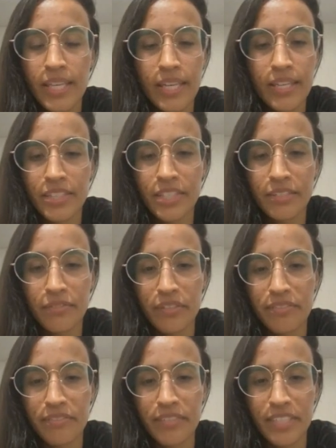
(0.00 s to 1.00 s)
it just for
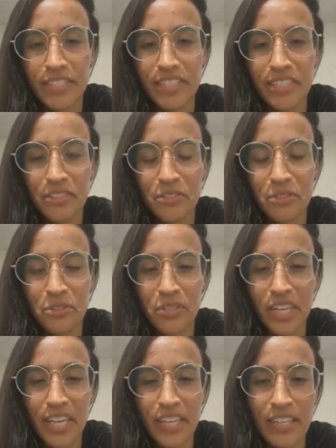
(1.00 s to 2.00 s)
fun, just to
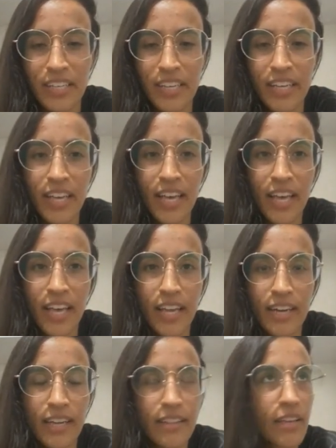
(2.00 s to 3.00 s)
train,
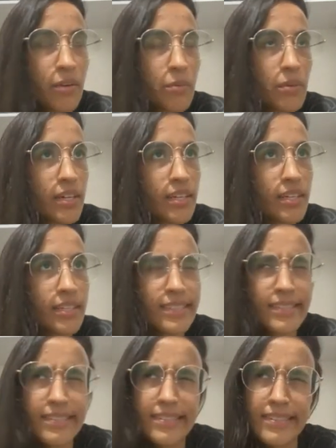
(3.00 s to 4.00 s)
and I think it
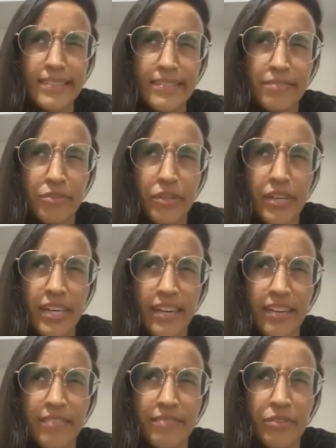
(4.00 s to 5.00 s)
was four. I
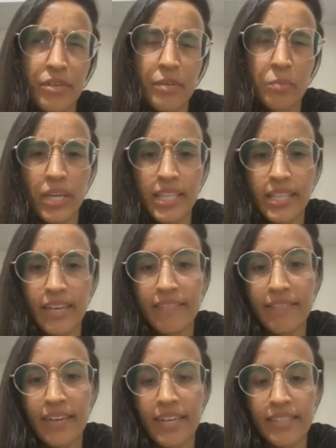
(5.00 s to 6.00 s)
have four Muay Thai
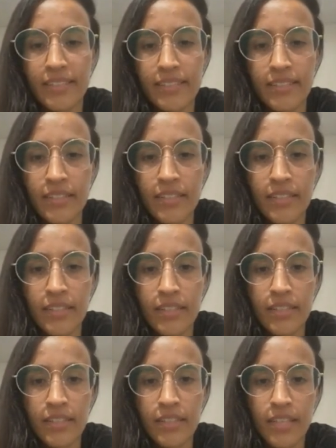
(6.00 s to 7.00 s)
fights,
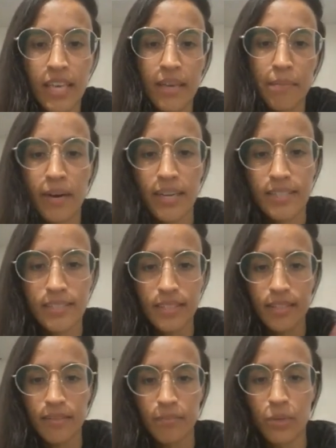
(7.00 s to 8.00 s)

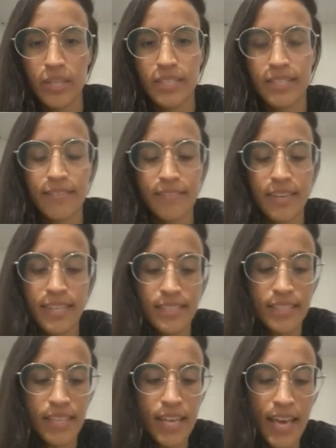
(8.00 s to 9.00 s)
kickboxing and Muay Thai fights,
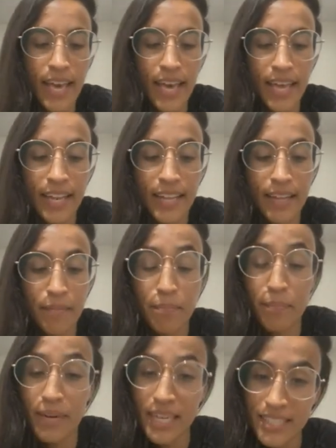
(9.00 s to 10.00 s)
and
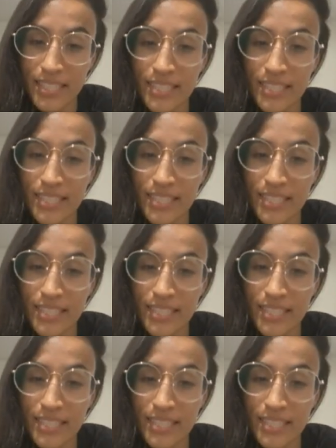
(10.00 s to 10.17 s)
but